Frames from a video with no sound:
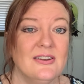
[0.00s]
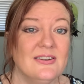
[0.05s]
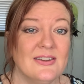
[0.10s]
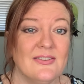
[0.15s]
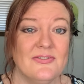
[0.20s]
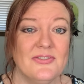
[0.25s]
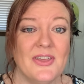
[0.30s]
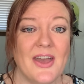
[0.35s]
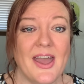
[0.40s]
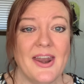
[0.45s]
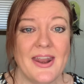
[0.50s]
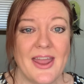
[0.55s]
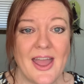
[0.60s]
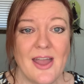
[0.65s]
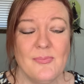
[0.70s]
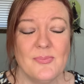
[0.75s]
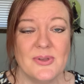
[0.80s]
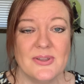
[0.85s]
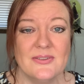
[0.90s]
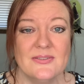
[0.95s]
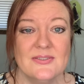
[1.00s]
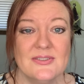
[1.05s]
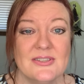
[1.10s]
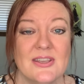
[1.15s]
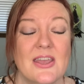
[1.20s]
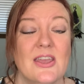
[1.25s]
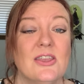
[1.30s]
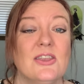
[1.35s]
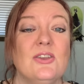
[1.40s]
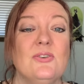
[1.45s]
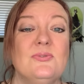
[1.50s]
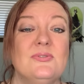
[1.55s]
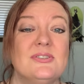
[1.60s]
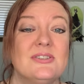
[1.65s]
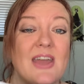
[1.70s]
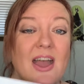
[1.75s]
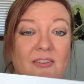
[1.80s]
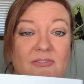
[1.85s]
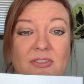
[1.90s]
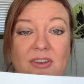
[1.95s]
If that happens, you
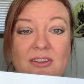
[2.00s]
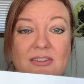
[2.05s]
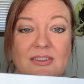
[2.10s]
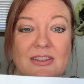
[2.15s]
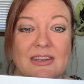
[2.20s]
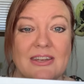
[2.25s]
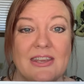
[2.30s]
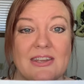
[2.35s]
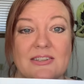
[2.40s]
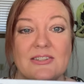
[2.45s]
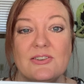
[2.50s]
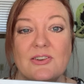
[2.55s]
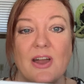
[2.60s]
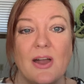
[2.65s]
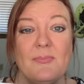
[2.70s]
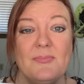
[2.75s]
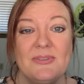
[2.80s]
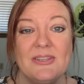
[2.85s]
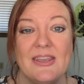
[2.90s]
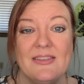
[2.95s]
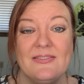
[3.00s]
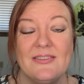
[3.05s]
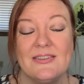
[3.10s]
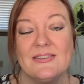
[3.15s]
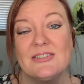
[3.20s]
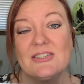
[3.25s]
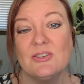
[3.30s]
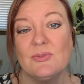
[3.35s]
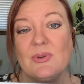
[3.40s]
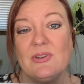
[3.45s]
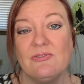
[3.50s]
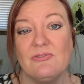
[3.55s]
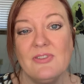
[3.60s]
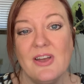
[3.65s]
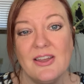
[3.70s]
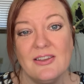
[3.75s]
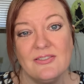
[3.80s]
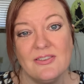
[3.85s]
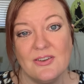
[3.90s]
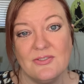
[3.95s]
definitely need to update this to
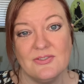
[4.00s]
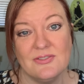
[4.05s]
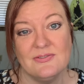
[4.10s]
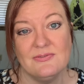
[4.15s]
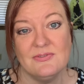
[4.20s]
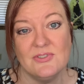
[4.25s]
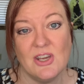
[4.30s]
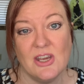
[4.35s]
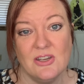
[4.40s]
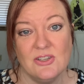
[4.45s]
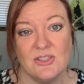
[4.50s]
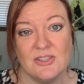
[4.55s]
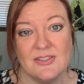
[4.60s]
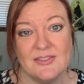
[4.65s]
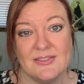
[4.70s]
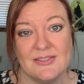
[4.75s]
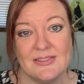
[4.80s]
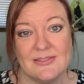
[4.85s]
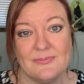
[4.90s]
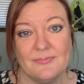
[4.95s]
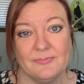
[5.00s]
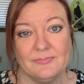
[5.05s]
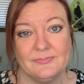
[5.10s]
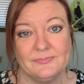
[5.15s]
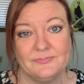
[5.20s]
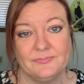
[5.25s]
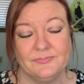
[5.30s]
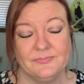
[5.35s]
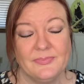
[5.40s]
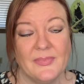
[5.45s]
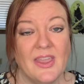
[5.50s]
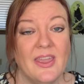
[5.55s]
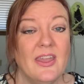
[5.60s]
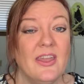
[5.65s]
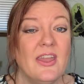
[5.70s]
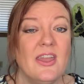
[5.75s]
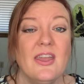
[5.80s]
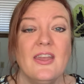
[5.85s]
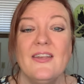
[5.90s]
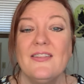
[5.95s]
reflect those changes.
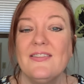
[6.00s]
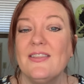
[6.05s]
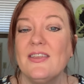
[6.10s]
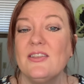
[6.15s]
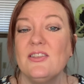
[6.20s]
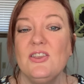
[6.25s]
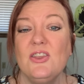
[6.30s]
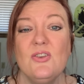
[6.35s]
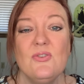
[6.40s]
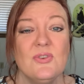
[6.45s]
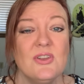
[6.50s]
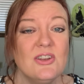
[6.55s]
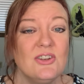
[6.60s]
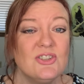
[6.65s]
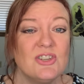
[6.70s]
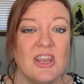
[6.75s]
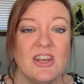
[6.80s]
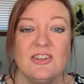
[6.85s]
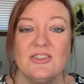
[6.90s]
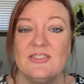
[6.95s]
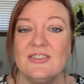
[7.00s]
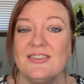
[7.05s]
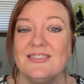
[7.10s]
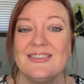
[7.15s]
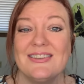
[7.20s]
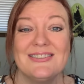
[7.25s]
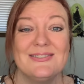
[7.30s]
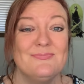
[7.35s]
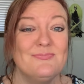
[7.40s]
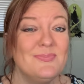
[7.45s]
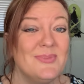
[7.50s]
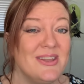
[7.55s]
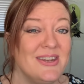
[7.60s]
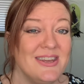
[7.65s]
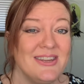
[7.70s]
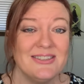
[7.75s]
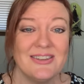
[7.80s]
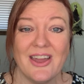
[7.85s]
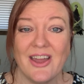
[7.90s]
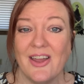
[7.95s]
You can change this as many
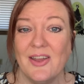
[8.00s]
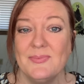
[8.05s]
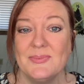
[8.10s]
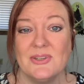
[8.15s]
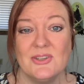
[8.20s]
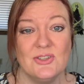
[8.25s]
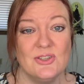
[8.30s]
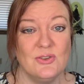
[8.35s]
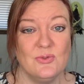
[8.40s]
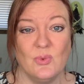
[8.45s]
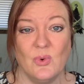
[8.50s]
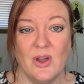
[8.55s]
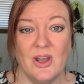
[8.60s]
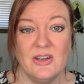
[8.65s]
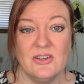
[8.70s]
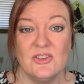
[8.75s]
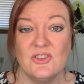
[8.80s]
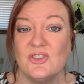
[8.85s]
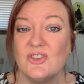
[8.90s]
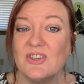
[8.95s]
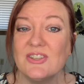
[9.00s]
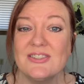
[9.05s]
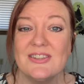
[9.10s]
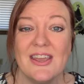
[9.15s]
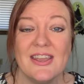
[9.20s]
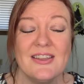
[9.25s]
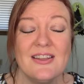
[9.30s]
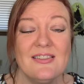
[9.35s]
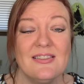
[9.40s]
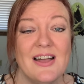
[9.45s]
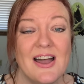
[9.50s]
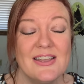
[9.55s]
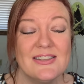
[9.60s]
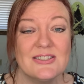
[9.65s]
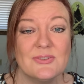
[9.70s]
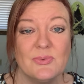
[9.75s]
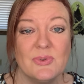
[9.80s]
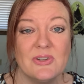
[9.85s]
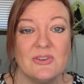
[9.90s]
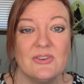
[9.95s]
times as you want, just like a
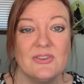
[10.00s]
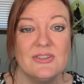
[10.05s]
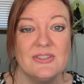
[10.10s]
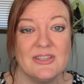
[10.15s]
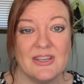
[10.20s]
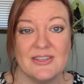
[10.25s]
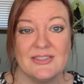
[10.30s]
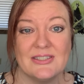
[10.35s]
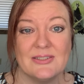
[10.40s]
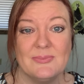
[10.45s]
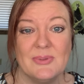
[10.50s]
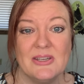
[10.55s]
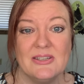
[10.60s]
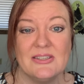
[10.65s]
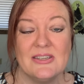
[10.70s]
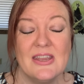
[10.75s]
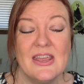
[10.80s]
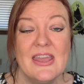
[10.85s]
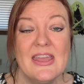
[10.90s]
last will and testament.